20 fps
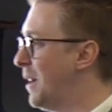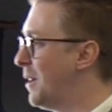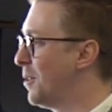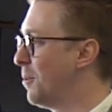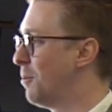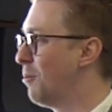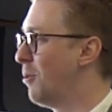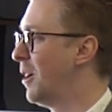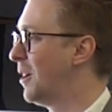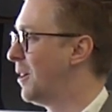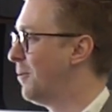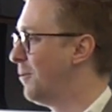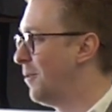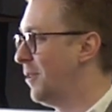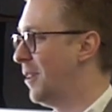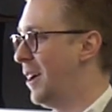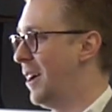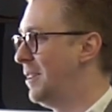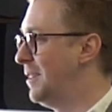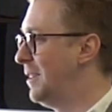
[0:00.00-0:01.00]
it or break it for
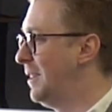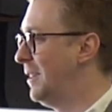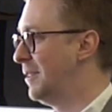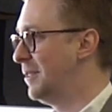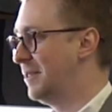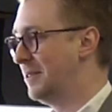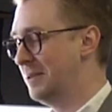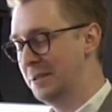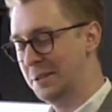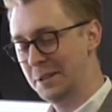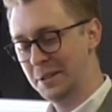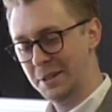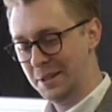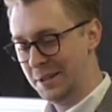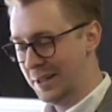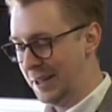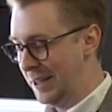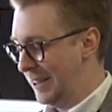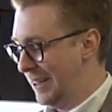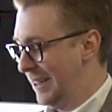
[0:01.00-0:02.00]
that deal,
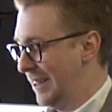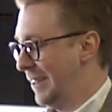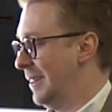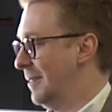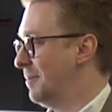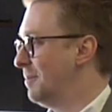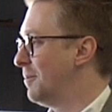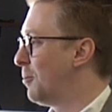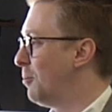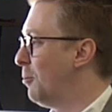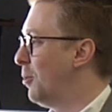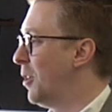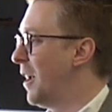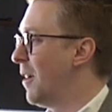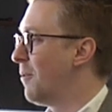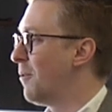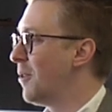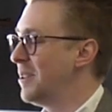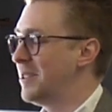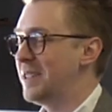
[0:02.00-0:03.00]

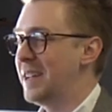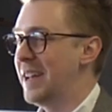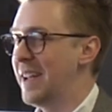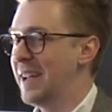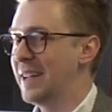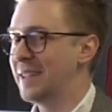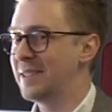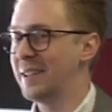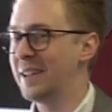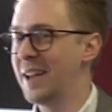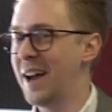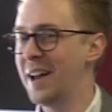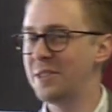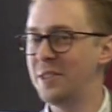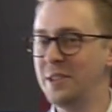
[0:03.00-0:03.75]
whatever it takes, it got